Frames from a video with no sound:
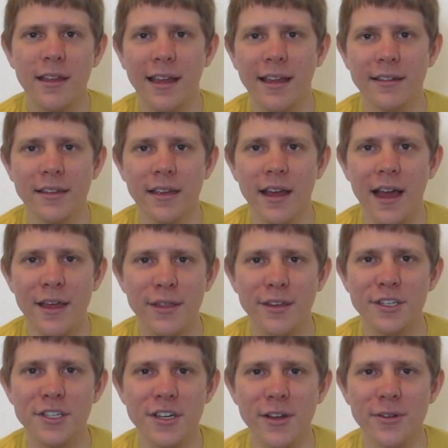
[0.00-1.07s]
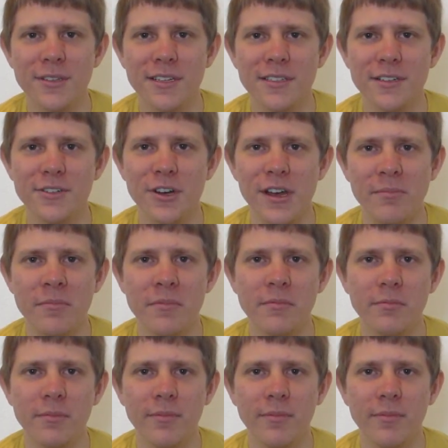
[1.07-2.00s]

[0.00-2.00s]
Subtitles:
And I think she knows it's a dream